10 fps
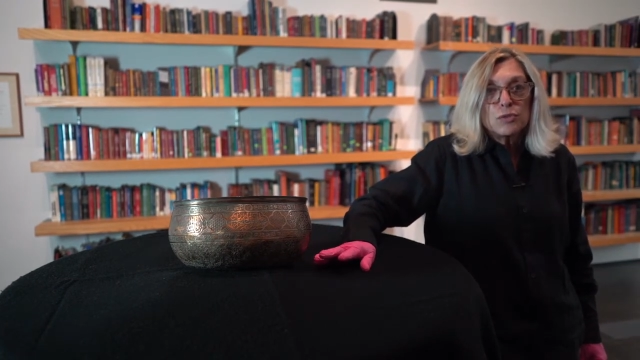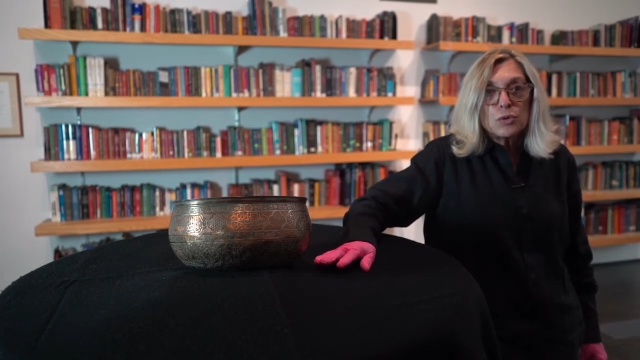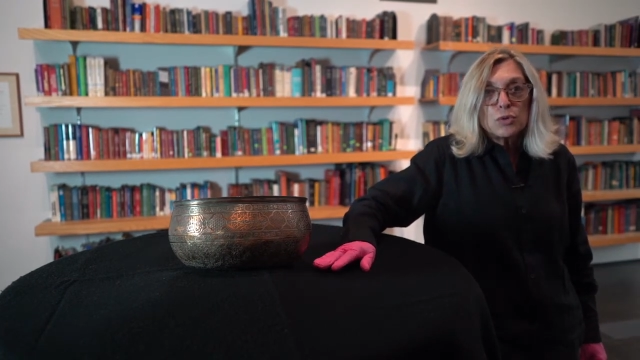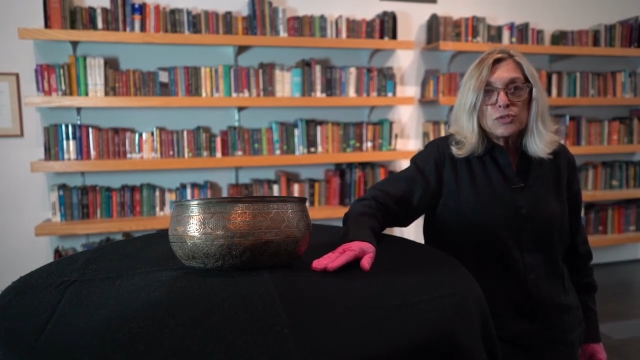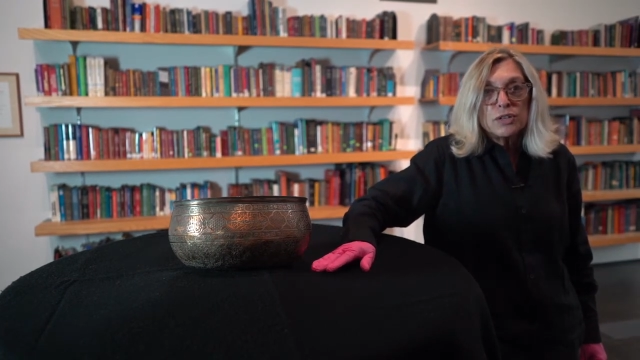the
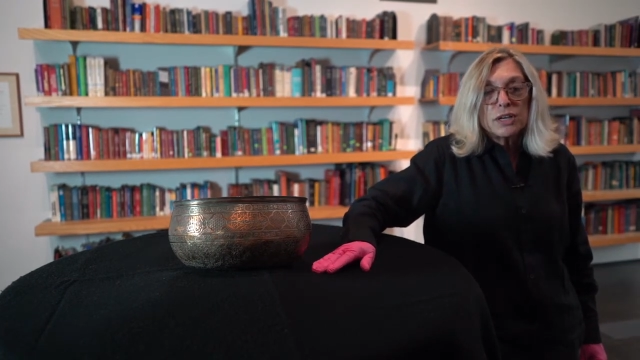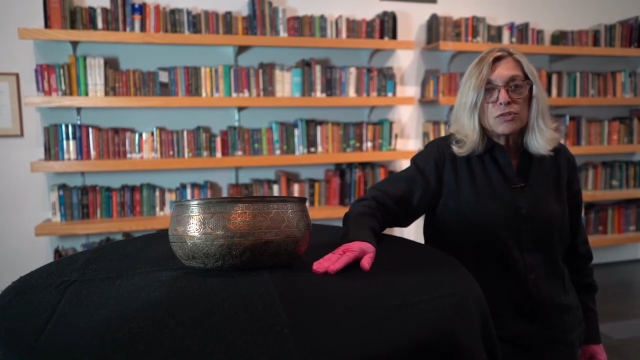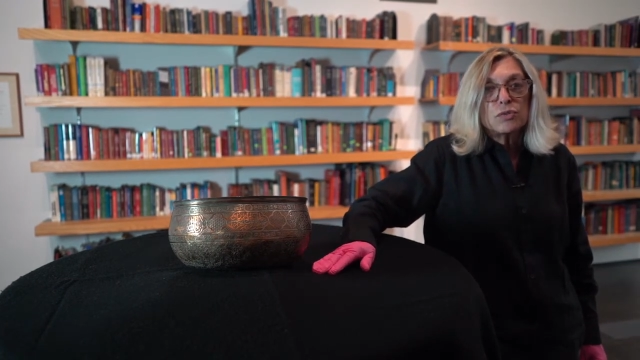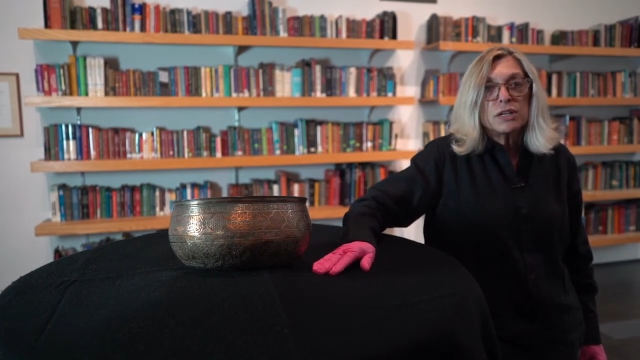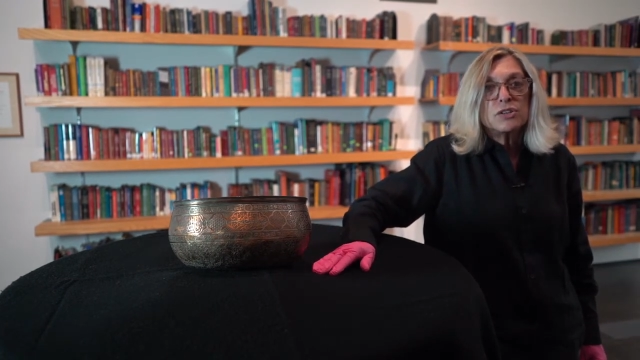floral
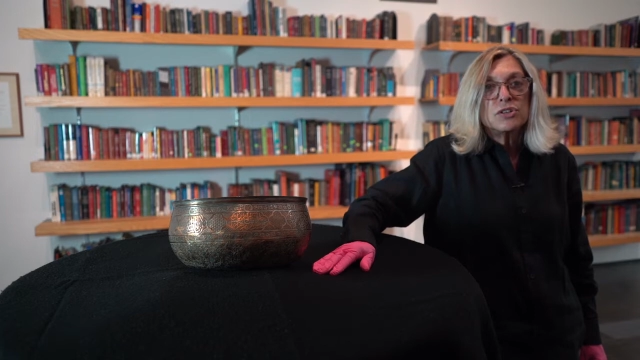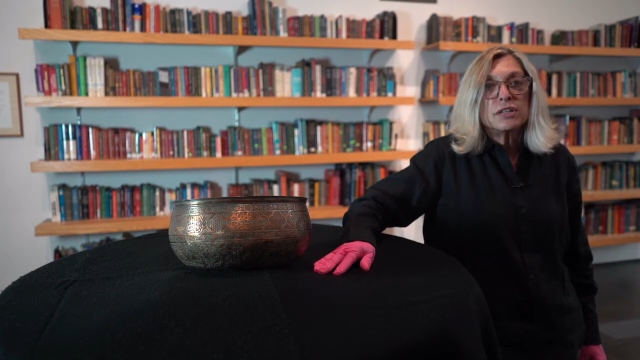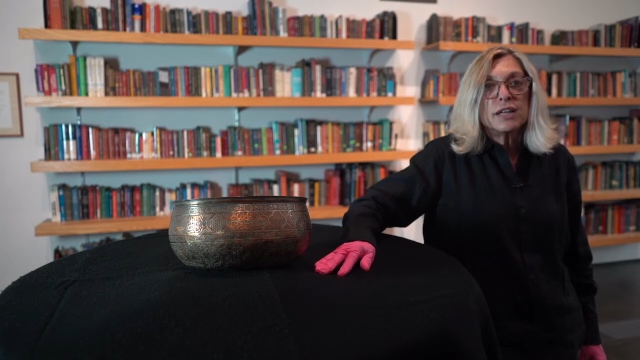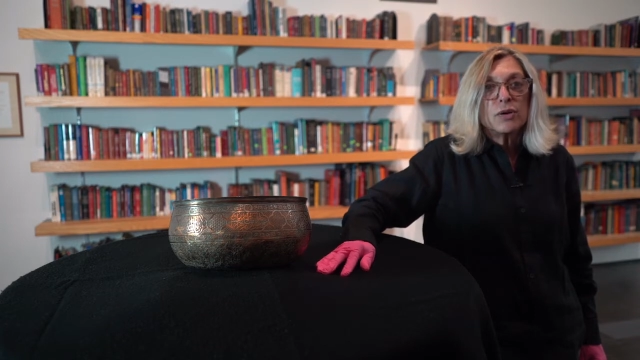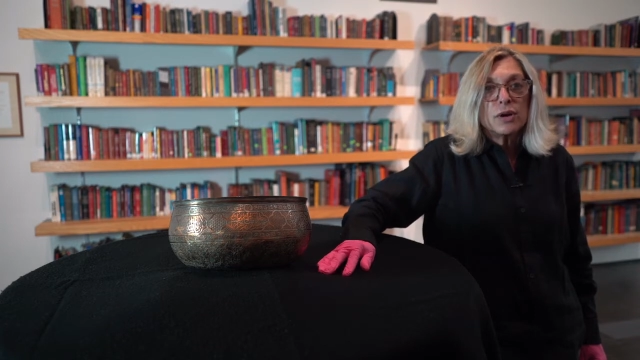
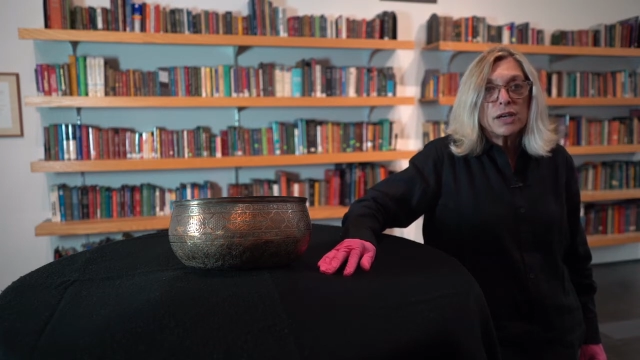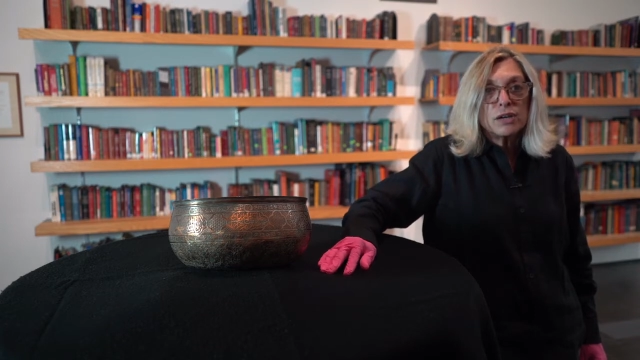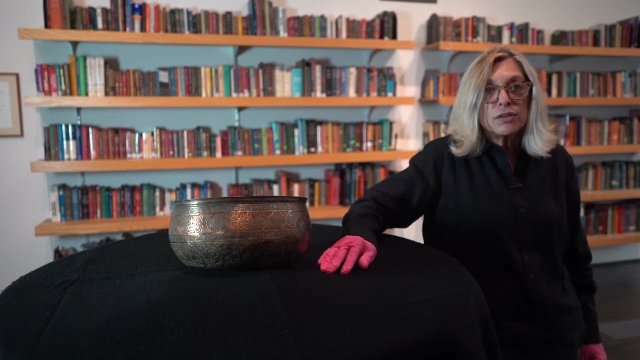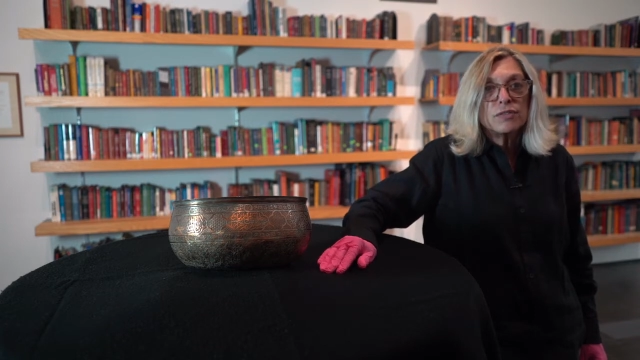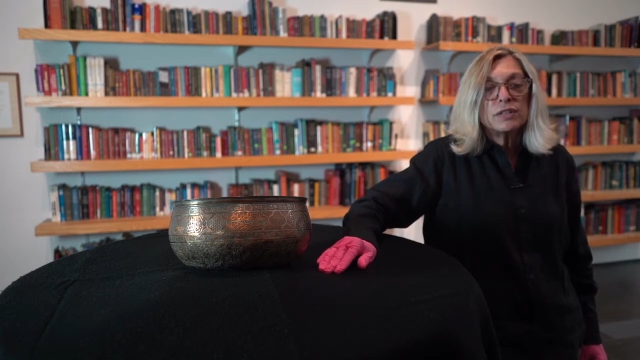decoration and how
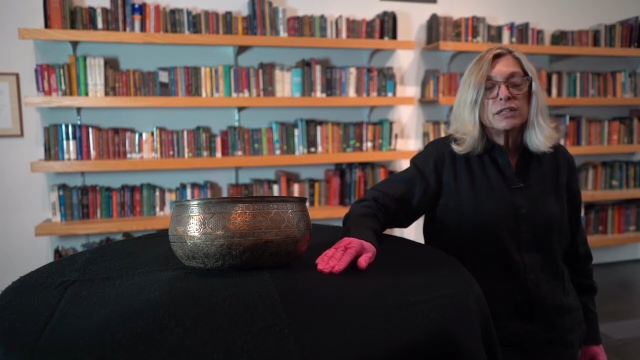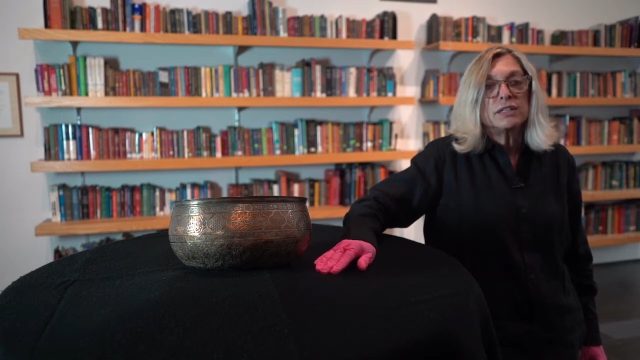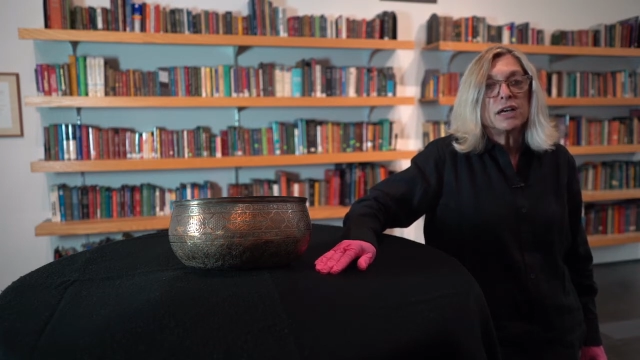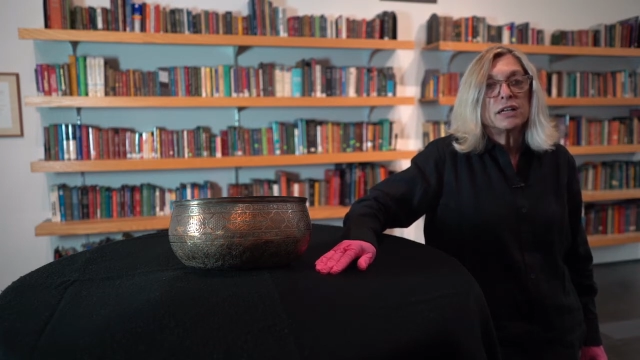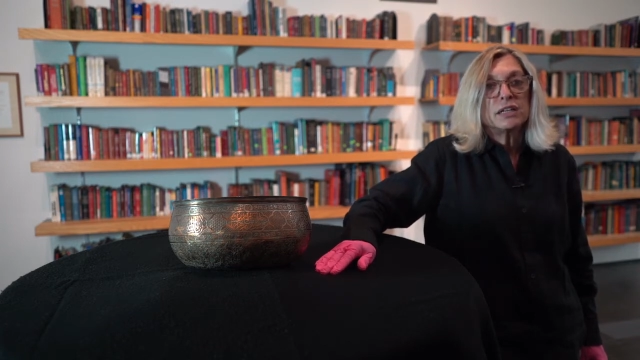
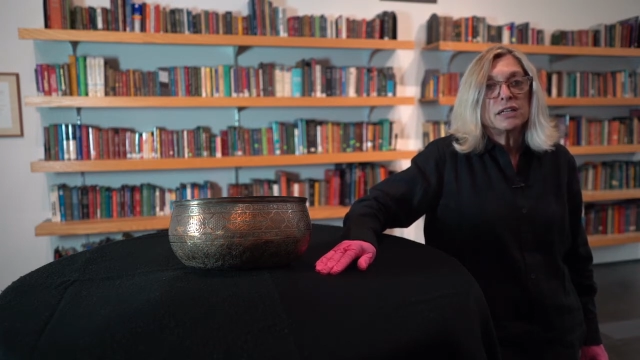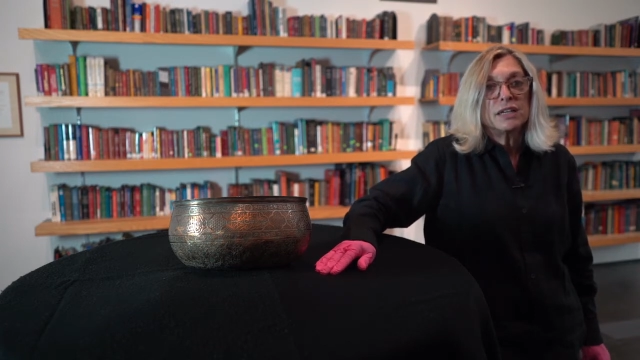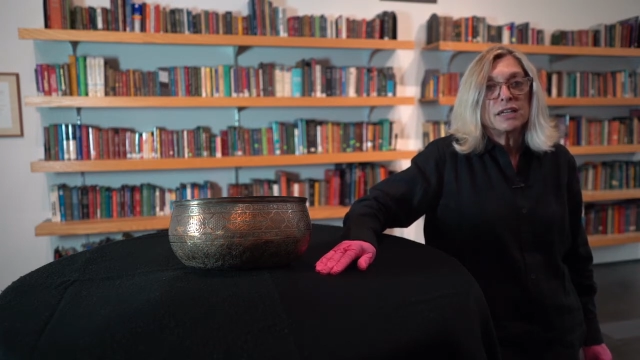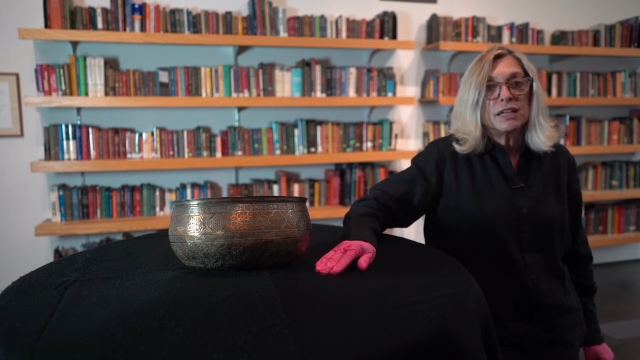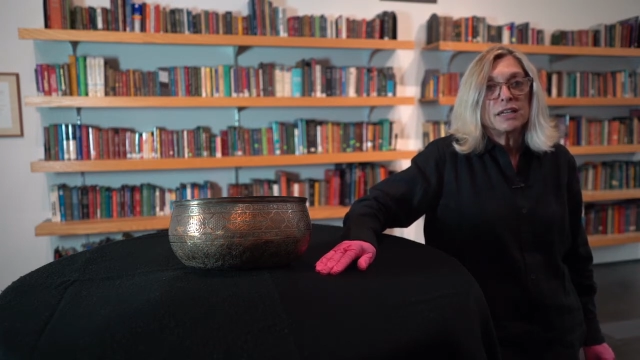carefully
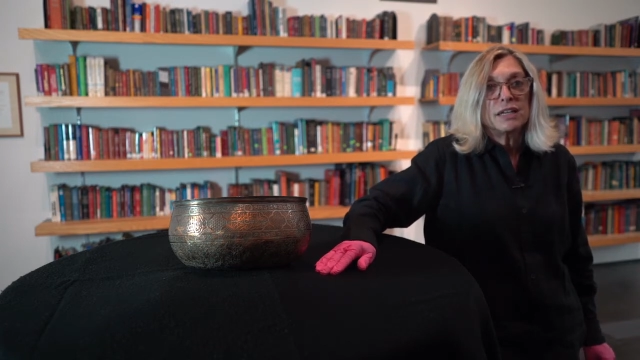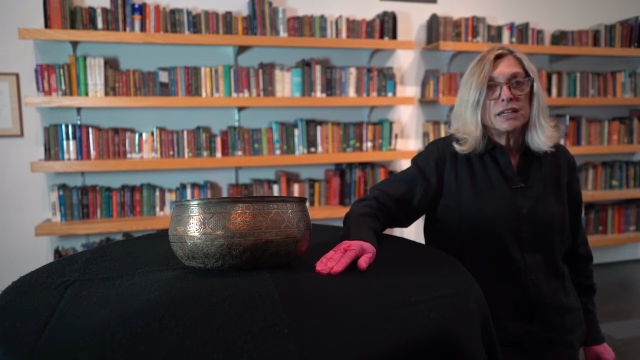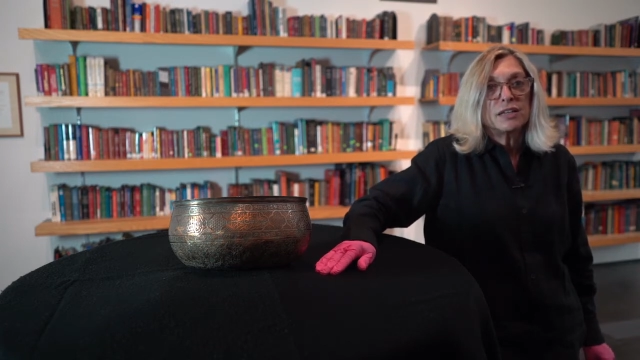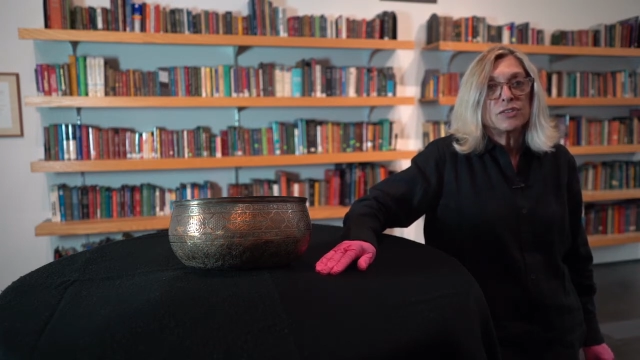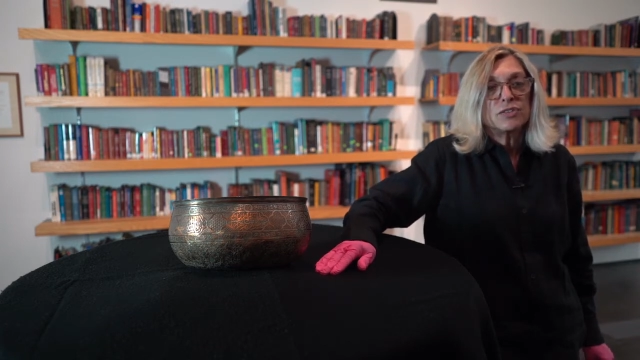done
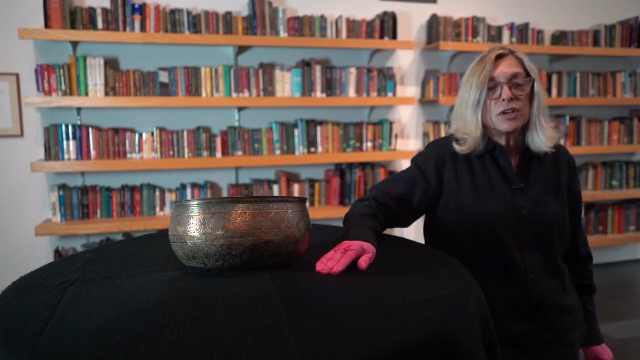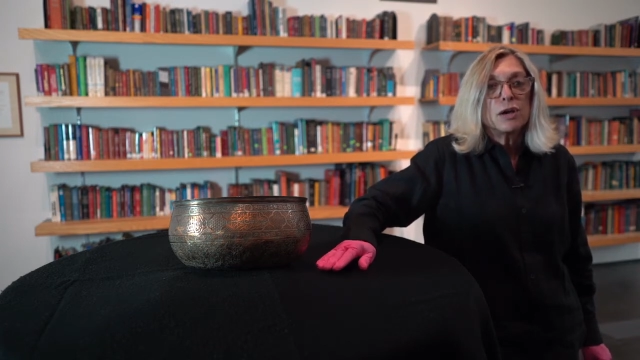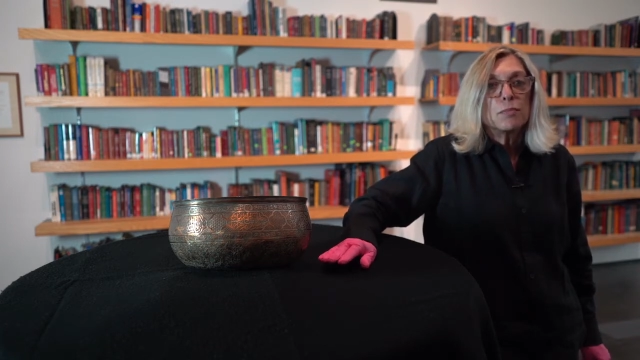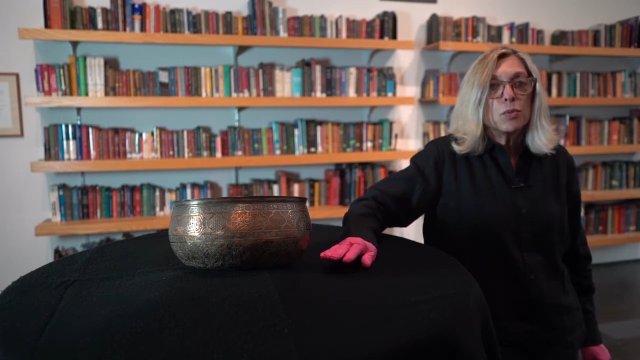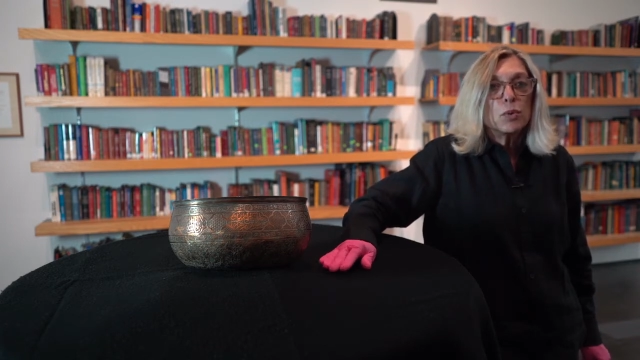it is.